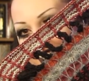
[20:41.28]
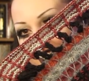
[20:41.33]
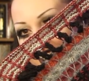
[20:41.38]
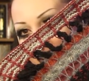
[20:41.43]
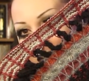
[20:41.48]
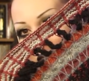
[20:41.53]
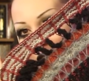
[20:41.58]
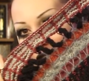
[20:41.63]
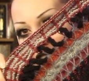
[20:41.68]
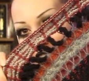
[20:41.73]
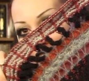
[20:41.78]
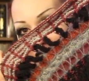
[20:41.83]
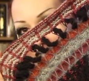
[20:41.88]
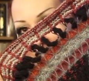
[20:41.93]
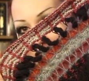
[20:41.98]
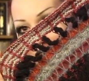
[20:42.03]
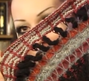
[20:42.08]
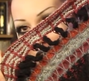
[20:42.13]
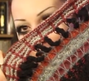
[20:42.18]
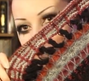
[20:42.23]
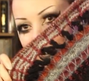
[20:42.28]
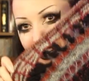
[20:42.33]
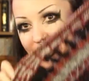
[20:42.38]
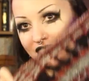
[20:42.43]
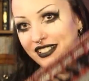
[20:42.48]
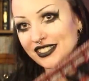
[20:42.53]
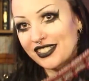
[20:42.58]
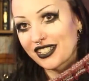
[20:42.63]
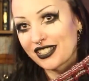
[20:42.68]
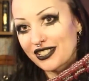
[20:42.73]
really enjoy the
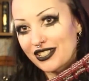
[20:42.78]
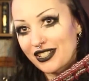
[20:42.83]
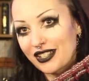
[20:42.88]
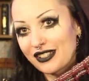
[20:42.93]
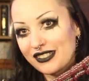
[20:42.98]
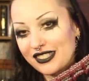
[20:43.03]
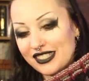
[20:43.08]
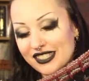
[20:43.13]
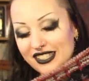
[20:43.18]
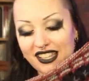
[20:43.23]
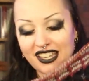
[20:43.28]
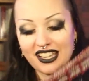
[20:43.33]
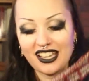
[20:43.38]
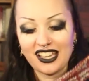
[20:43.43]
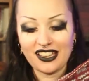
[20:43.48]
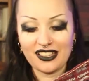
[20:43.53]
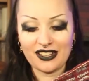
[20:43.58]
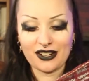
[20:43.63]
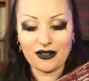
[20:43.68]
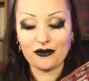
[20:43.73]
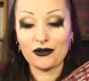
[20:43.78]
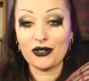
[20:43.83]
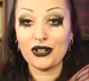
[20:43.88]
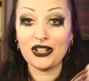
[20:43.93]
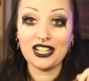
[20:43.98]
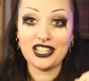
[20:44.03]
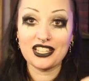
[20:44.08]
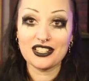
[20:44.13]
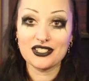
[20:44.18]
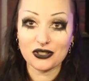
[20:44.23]
colours I chose and I'm
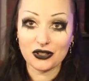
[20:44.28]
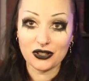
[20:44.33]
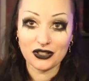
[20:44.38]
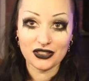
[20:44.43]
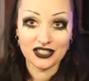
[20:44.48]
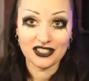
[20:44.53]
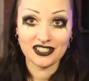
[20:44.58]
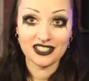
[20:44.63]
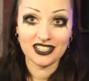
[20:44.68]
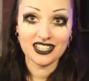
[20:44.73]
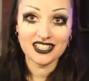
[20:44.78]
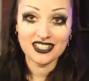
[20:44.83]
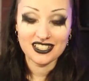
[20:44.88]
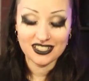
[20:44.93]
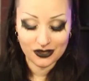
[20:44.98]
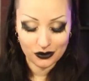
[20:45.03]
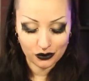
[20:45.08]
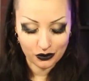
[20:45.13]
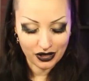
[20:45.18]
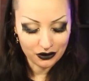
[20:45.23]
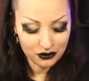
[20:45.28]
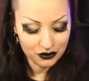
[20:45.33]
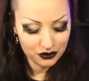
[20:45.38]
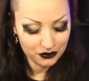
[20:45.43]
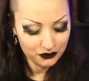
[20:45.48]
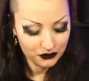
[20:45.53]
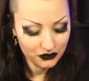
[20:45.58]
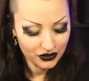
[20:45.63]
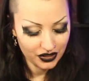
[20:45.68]
really enjoying the knit as well.